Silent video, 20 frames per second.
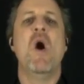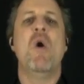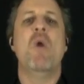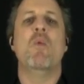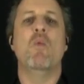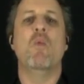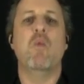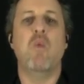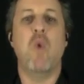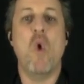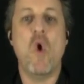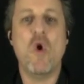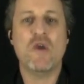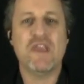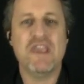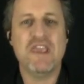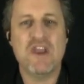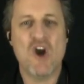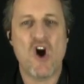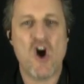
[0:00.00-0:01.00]

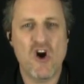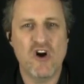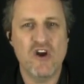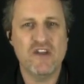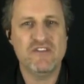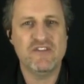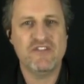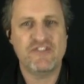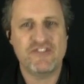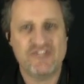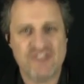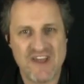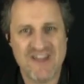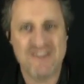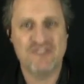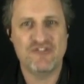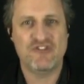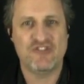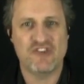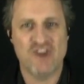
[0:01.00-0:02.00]
Walking on
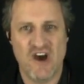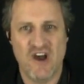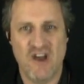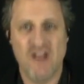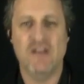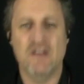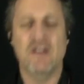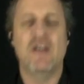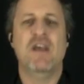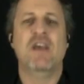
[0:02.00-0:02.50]
Sunshine.